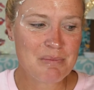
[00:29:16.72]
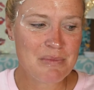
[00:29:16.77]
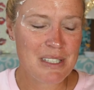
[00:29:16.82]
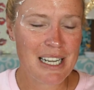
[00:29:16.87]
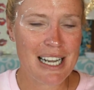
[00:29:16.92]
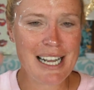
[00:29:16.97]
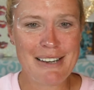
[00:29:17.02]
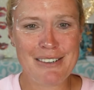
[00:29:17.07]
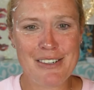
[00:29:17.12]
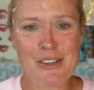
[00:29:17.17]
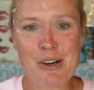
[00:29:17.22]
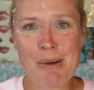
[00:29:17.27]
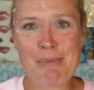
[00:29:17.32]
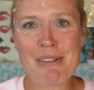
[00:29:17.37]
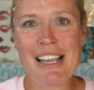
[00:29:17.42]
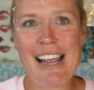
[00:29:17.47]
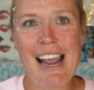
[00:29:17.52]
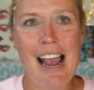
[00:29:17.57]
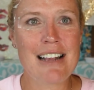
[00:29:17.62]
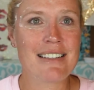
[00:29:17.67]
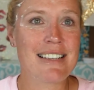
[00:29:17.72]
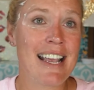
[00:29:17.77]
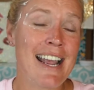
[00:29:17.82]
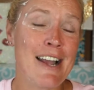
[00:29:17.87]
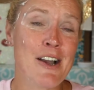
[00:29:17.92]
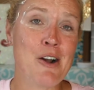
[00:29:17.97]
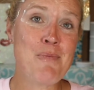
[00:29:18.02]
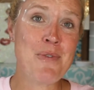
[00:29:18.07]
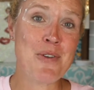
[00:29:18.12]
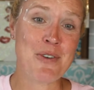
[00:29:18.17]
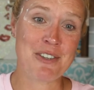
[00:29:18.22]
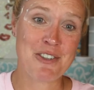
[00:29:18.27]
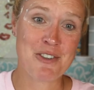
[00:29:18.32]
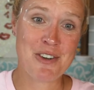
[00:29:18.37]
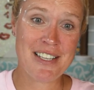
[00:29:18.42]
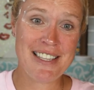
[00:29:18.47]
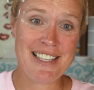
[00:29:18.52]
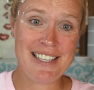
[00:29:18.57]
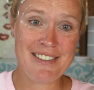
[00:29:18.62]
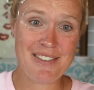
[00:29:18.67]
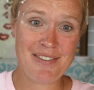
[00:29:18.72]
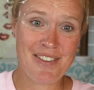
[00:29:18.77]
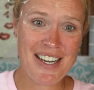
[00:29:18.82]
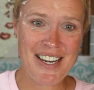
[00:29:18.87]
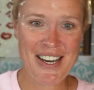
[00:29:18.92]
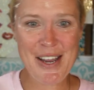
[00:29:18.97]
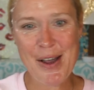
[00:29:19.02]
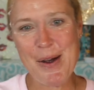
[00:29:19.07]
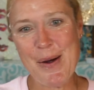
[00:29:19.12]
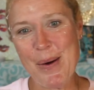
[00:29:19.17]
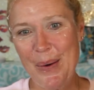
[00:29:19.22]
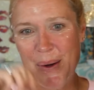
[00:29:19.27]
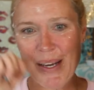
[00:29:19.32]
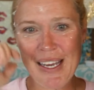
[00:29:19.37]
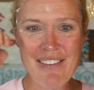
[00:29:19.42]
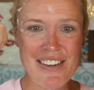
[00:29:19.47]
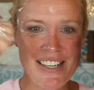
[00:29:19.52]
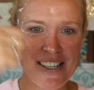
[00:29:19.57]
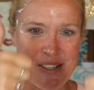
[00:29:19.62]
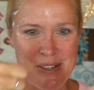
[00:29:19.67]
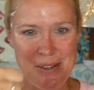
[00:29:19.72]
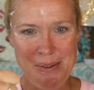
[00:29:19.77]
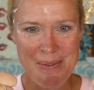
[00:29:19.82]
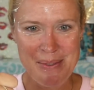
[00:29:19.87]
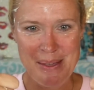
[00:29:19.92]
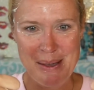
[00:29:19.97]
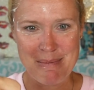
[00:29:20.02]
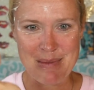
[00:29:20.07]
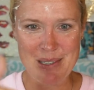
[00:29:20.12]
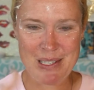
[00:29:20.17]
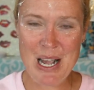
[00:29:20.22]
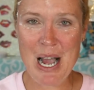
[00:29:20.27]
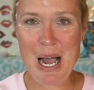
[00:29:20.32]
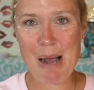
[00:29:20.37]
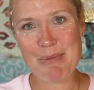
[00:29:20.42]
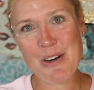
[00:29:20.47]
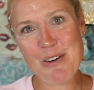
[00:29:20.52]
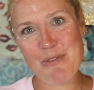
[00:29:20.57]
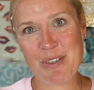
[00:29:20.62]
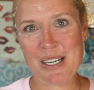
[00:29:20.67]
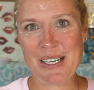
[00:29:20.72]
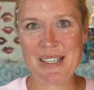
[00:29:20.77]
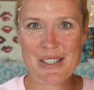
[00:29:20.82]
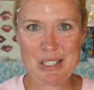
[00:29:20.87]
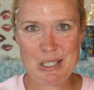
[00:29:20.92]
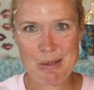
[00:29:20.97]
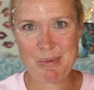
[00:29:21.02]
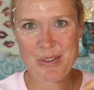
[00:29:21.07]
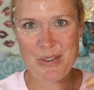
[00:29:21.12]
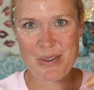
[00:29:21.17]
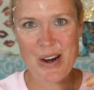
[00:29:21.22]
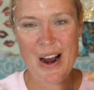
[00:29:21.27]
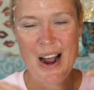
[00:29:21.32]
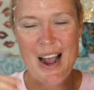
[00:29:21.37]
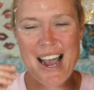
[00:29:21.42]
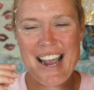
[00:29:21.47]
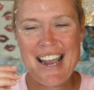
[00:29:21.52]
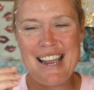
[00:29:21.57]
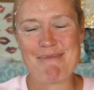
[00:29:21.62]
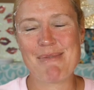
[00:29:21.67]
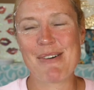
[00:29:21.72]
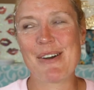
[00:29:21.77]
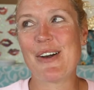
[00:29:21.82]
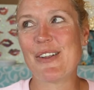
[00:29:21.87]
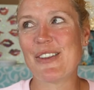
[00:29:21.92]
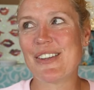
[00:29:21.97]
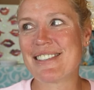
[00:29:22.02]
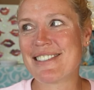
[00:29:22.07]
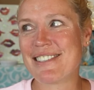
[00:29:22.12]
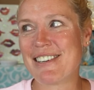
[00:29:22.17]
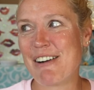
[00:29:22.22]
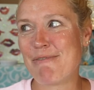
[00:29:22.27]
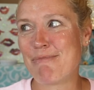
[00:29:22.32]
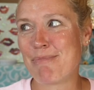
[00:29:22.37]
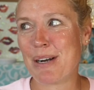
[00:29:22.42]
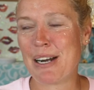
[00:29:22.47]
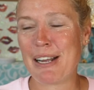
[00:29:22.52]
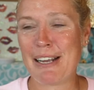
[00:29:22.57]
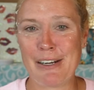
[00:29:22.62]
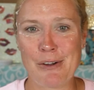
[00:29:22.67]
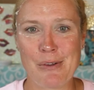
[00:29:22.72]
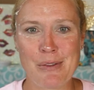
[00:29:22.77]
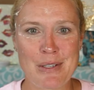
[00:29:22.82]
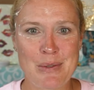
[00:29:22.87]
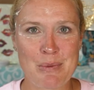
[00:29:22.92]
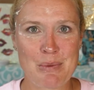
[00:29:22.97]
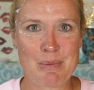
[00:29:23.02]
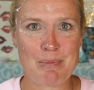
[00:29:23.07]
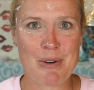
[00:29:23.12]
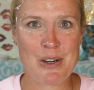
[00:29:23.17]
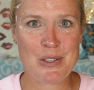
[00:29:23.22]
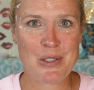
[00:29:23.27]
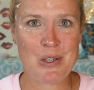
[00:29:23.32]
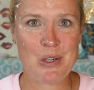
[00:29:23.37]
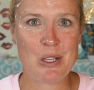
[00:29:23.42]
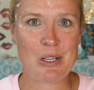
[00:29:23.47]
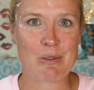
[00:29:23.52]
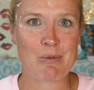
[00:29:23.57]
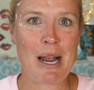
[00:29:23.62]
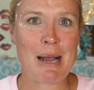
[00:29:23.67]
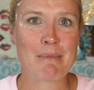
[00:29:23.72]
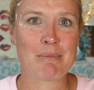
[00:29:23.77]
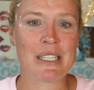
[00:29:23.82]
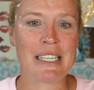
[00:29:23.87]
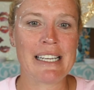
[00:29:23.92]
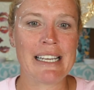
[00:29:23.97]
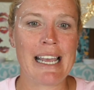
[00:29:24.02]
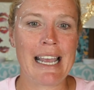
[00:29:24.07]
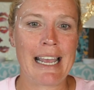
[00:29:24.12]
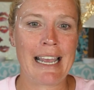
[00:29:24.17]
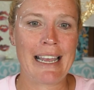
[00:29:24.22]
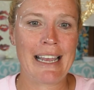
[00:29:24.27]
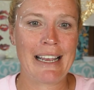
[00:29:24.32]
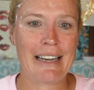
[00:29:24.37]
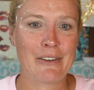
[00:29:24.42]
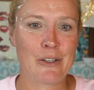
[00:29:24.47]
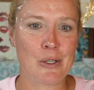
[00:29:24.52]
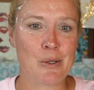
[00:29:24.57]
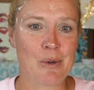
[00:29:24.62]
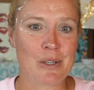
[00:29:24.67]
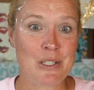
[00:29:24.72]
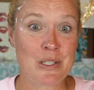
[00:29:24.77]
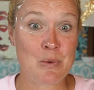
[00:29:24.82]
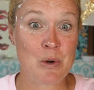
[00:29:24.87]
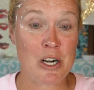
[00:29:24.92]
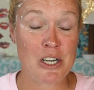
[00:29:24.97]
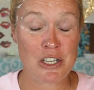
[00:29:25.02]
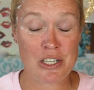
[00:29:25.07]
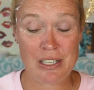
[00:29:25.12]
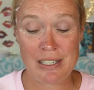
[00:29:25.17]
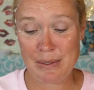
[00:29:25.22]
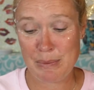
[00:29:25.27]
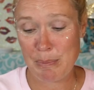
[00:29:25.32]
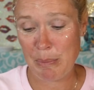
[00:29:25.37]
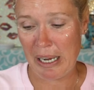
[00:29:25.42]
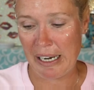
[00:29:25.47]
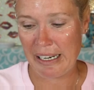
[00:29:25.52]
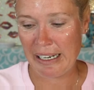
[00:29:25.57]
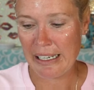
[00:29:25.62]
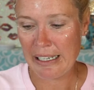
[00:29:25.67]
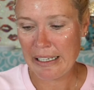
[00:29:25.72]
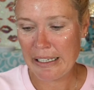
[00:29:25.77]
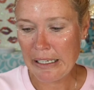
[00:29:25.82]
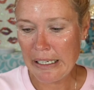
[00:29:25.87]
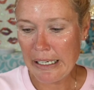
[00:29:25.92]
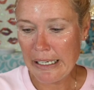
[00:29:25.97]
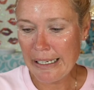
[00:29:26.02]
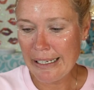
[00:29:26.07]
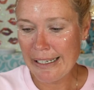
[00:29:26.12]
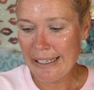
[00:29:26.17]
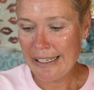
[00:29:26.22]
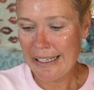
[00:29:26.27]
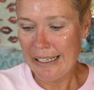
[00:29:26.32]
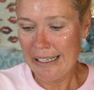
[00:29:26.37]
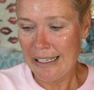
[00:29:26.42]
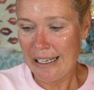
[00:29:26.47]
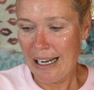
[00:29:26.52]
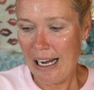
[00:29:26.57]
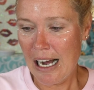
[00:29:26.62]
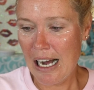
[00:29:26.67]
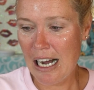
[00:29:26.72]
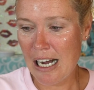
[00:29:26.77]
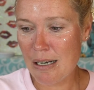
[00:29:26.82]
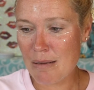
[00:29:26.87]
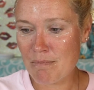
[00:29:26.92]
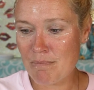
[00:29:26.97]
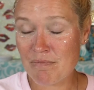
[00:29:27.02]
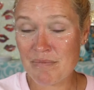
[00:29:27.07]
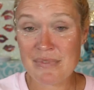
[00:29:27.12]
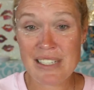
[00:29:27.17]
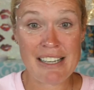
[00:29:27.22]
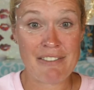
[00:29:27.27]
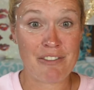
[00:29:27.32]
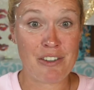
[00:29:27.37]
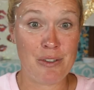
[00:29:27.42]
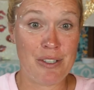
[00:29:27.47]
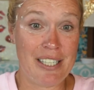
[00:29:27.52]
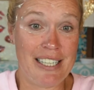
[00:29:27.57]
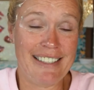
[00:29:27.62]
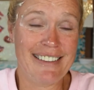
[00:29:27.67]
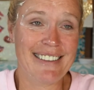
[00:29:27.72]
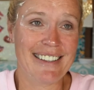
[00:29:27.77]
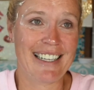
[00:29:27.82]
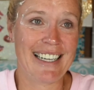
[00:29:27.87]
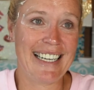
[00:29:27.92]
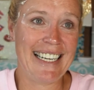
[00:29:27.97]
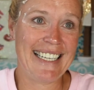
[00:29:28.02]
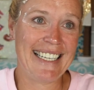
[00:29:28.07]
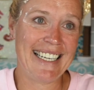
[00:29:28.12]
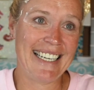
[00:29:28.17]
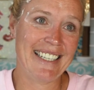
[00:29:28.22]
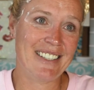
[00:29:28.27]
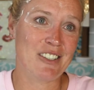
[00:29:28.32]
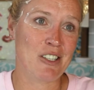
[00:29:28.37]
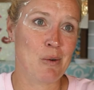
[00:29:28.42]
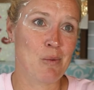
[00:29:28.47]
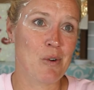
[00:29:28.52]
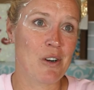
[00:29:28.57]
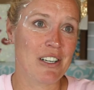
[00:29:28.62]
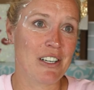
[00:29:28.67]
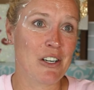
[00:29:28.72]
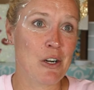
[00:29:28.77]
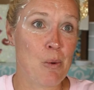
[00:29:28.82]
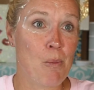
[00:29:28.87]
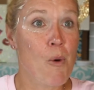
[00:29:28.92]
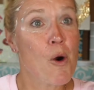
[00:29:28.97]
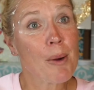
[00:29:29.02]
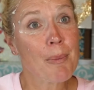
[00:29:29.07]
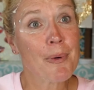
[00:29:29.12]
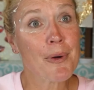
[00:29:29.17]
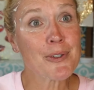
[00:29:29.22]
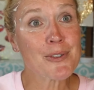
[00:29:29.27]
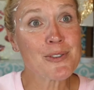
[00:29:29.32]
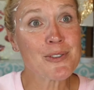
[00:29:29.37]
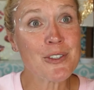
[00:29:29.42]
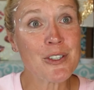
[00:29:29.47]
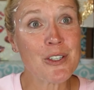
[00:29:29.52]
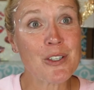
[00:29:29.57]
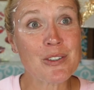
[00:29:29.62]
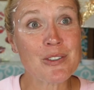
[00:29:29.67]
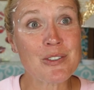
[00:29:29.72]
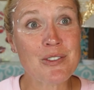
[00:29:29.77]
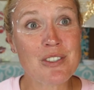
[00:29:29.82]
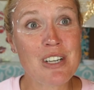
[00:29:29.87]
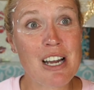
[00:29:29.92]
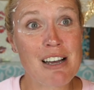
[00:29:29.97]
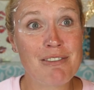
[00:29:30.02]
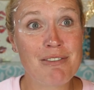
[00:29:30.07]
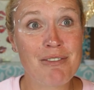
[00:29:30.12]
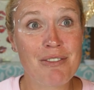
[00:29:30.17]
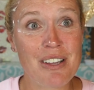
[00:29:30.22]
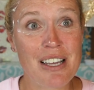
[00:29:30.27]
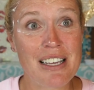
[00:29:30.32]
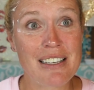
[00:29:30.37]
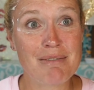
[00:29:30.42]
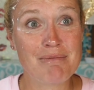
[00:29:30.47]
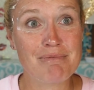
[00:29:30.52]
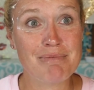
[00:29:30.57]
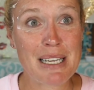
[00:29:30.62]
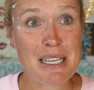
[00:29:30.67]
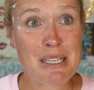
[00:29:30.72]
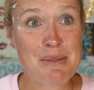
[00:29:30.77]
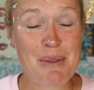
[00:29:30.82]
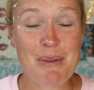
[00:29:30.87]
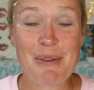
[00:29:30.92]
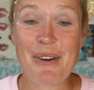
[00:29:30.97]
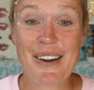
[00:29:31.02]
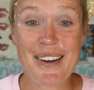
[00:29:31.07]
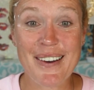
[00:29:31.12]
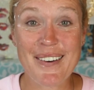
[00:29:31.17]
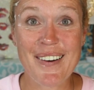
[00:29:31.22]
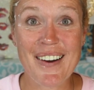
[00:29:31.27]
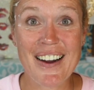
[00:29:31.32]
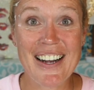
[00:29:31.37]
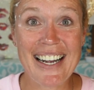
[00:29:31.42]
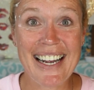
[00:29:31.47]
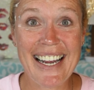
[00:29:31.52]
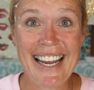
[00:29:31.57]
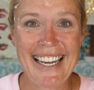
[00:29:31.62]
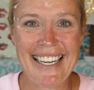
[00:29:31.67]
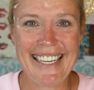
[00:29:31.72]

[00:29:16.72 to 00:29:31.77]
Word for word: I normally I say I hope you enjoyed this video. Give it two thumbs up. Don't forget to subscribe and all this stuff. But I know this was personal and rambly, and who wants to watch this? But um, if you did like it or want to know more personal stuff that makes me want to cry,